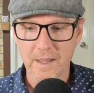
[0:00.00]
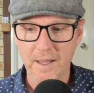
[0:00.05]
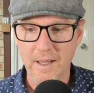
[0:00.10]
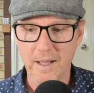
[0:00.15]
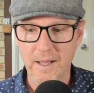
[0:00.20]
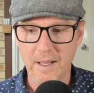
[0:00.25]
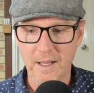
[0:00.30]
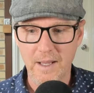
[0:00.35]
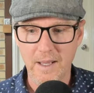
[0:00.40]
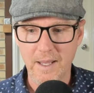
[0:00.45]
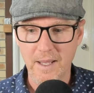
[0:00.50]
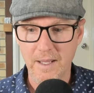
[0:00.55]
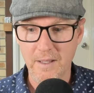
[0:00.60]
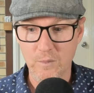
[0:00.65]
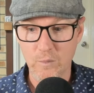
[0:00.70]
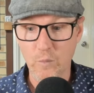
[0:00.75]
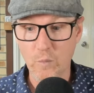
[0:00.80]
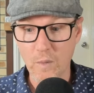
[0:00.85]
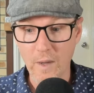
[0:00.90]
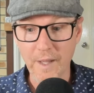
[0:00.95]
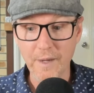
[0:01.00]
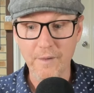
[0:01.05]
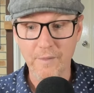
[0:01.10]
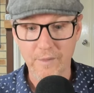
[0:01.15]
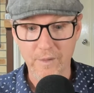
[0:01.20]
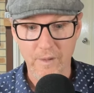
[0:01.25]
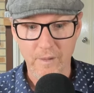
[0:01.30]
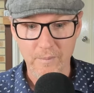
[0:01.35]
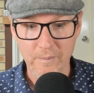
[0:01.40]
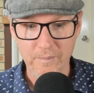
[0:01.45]
Uh, and one of
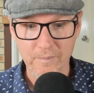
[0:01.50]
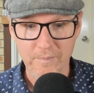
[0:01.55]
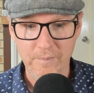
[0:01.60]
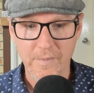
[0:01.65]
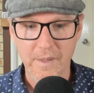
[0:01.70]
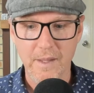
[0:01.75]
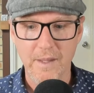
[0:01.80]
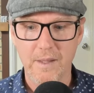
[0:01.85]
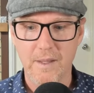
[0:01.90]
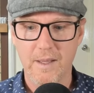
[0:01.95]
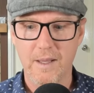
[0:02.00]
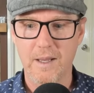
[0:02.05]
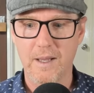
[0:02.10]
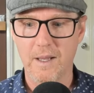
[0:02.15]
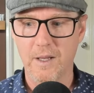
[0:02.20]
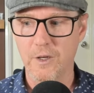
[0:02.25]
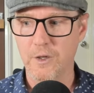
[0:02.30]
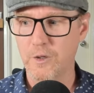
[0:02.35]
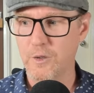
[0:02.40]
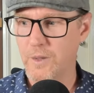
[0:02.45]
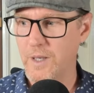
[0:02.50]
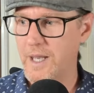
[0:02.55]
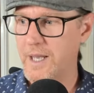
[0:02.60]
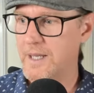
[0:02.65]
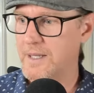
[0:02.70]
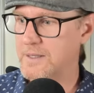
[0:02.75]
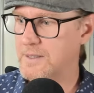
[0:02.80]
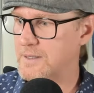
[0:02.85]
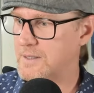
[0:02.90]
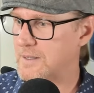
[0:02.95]
them, uh, who
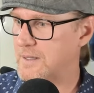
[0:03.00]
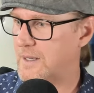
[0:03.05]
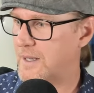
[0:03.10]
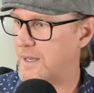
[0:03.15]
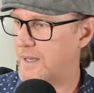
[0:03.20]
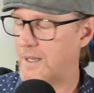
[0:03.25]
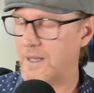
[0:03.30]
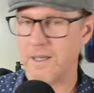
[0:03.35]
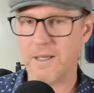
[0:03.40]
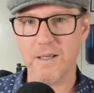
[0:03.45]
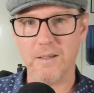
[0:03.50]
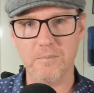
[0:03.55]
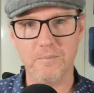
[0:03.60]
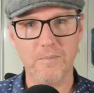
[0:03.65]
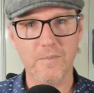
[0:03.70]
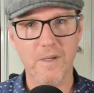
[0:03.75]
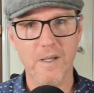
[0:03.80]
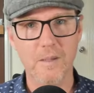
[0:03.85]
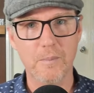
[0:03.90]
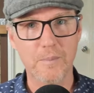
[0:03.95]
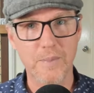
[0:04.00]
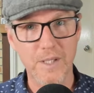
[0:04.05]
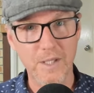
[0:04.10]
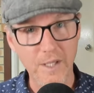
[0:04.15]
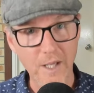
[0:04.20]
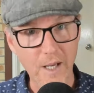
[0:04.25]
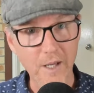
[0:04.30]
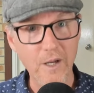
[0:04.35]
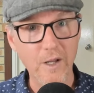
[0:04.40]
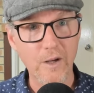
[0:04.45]
has a, a, a
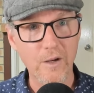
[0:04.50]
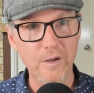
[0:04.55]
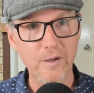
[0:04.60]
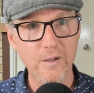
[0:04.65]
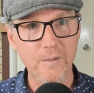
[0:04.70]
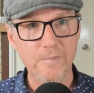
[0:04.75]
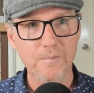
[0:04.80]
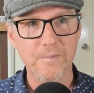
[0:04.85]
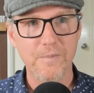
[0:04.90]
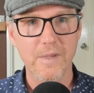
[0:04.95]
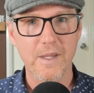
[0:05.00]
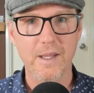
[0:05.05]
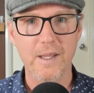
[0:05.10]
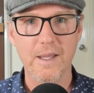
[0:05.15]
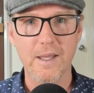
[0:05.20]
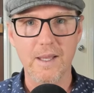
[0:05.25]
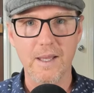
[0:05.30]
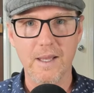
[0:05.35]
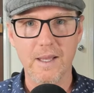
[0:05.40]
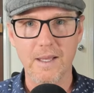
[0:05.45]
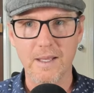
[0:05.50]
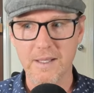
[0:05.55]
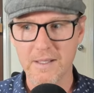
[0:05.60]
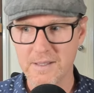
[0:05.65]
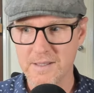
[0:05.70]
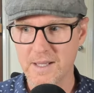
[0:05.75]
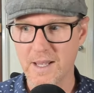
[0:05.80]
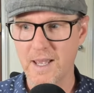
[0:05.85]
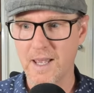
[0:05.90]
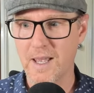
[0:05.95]
piano uh,
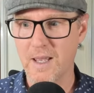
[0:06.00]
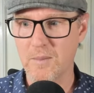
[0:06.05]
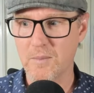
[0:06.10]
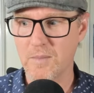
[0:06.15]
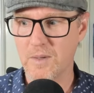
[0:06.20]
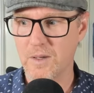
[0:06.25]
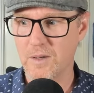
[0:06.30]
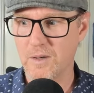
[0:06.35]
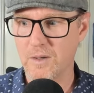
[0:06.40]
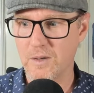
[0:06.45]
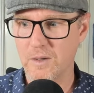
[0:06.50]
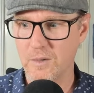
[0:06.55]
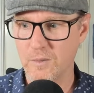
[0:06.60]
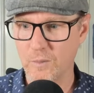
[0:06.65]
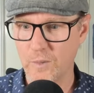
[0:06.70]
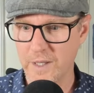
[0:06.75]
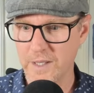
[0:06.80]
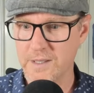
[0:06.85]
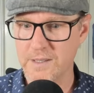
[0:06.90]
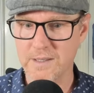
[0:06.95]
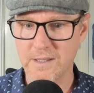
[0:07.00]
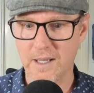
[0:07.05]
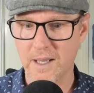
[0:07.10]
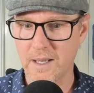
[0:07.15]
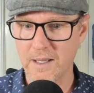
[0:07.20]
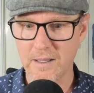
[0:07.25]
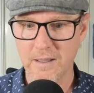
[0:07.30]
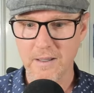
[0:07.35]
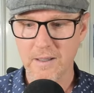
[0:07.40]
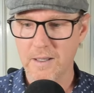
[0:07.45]
exam on
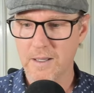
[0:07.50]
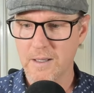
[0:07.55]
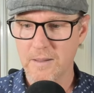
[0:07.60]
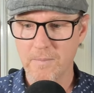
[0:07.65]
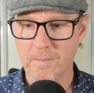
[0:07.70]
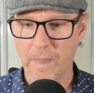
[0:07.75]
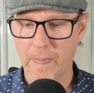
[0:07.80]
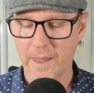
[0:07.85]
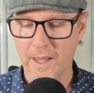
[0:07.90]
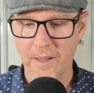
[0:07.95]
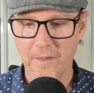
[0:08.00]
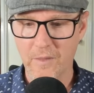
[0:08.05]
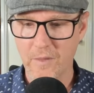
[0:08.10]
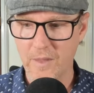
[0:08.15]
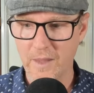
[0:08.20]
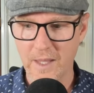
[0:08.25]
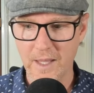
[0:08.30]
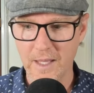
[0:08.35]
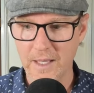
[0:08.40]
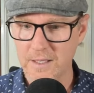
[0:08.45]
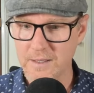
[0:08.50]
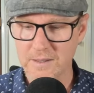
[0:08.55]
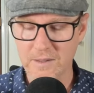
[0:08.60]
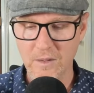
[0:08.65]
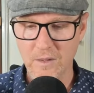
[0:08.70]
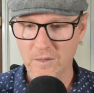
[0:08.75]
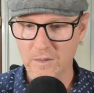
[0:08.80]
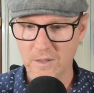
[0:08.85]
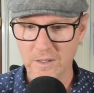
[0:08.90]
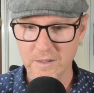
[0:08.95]
Wednesday, uh, he's
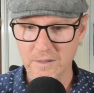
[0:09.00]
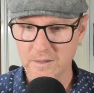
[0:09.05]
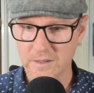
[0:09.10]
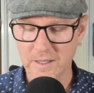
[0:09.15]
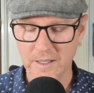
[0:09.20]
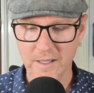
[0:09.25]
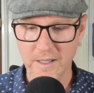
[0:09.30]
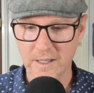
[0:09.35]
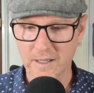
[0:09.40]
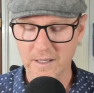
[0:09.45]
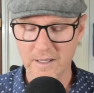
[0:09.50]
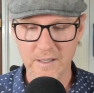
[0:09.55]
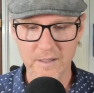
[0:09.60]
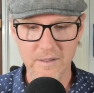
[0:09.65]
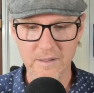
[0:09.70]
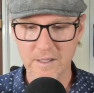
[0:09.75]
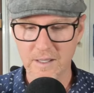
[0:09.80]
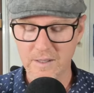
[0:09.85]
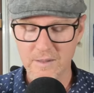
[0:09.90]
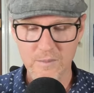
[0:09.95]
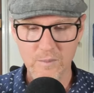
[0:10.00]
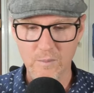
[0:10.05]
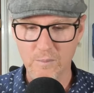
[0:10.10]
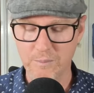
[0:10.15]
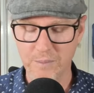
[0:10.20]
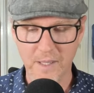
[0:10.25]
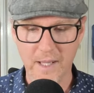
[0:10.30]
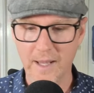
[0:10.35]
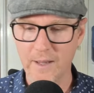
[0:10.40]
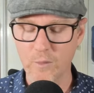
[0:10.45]
gone on uh, is, is
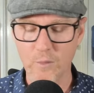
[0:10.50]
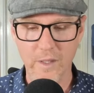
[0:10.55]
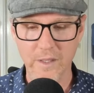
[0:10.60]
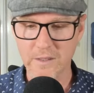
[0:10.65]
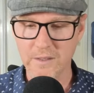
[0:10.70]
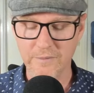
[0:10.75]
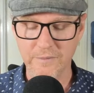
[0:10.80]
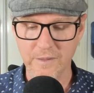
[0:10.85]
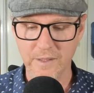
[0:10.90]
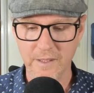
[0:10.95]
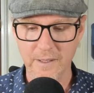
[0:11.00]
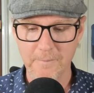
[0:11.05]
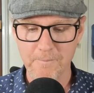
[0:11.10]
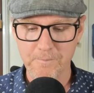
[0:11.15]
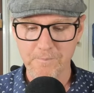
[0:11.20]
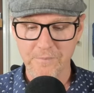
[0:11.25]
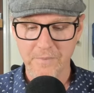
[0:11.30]
playing wonderfully.